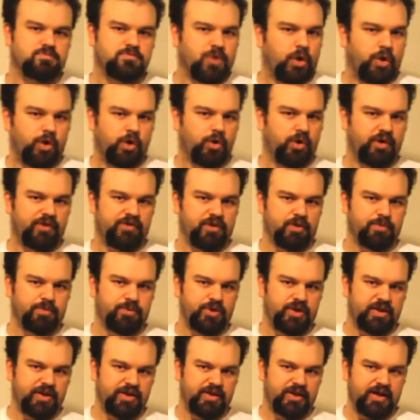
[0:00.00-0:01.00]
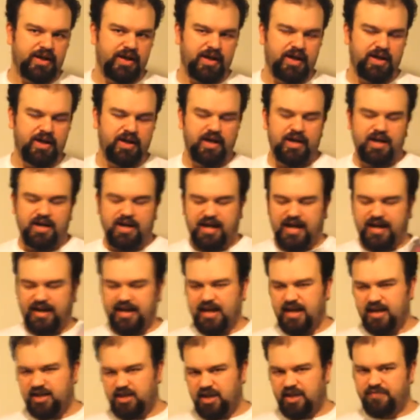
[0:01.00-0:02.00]
whoever you put in there.
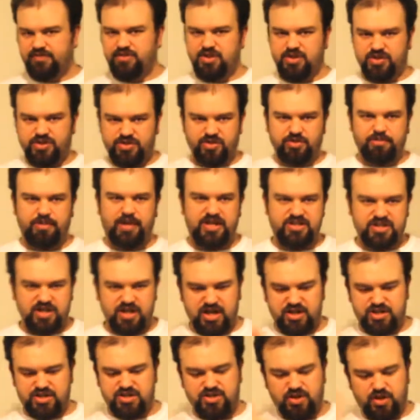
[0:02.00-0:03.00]
Again, you have to use your imagination.